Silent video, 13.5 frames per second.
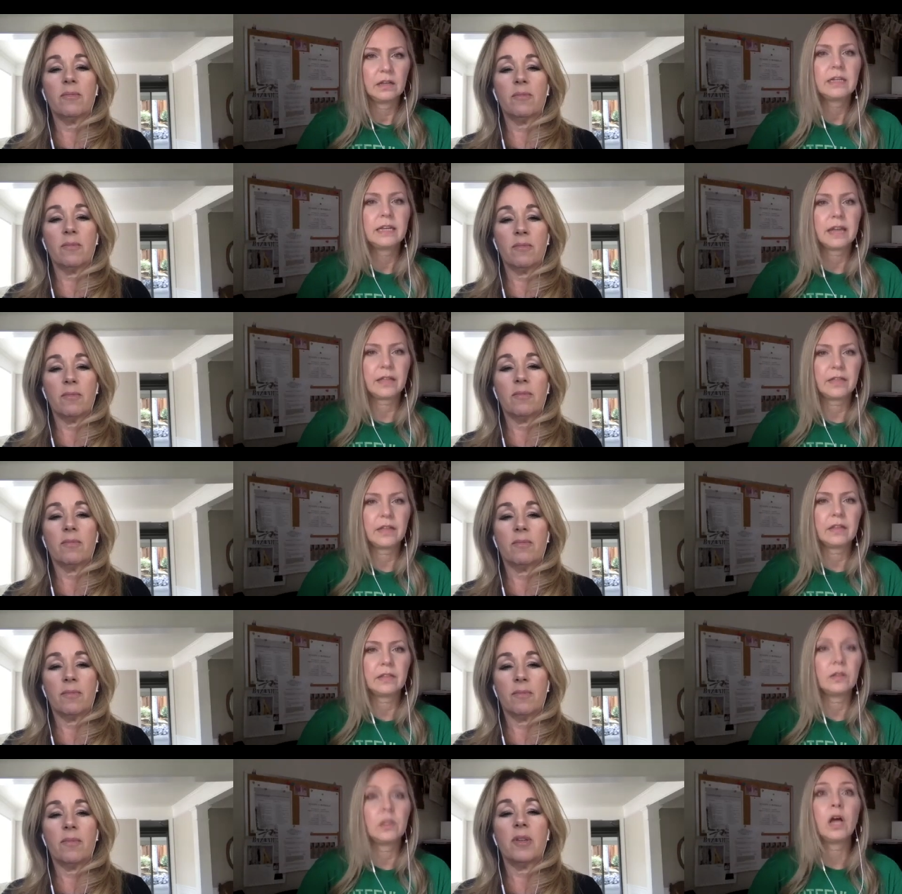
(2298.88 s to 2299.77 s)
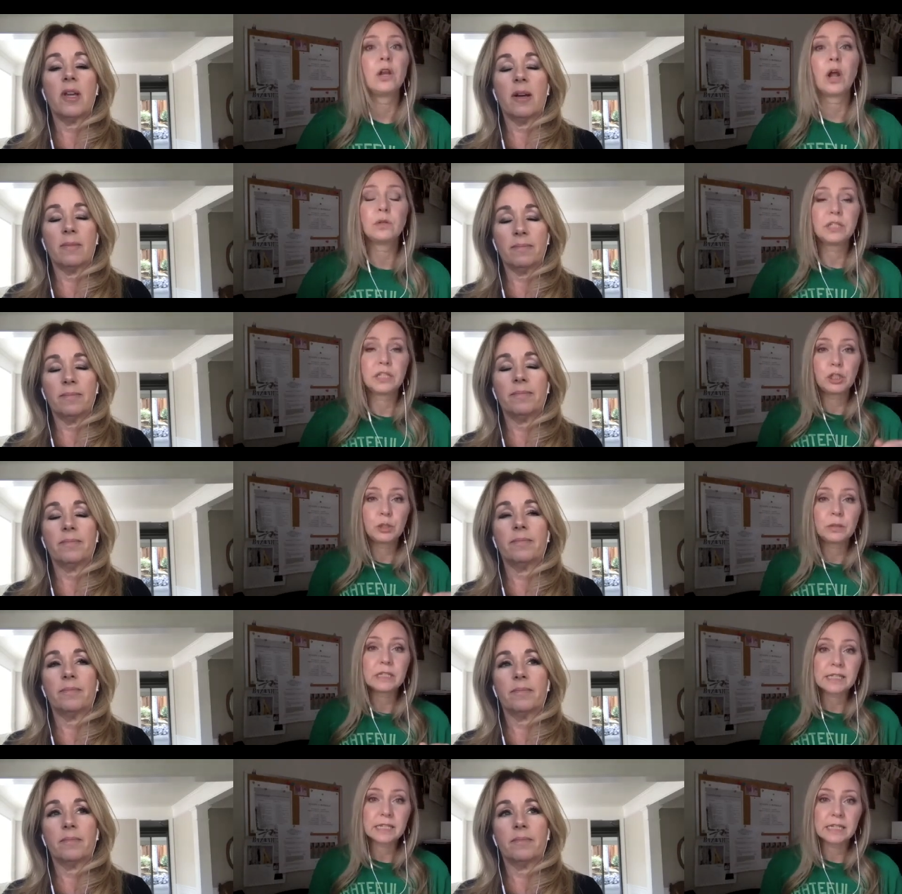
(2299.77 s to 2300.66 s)
Speaker 1: Yeah. Did
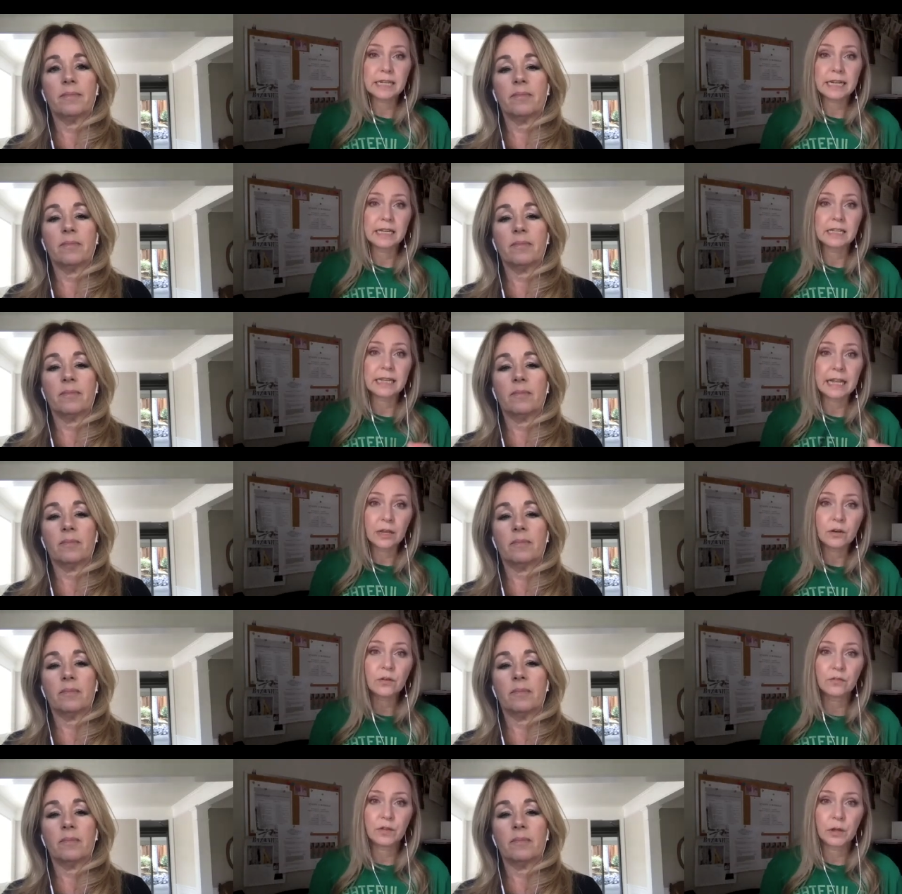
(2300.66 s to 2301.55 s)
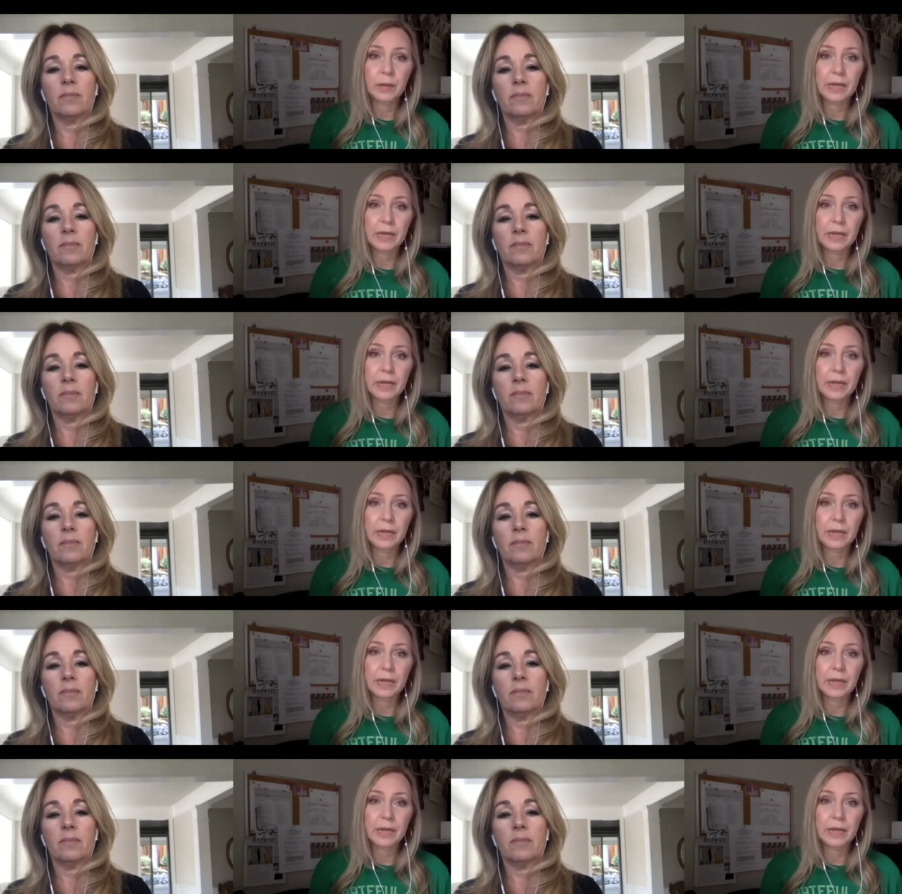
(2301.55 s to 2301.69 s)
you listen to his interview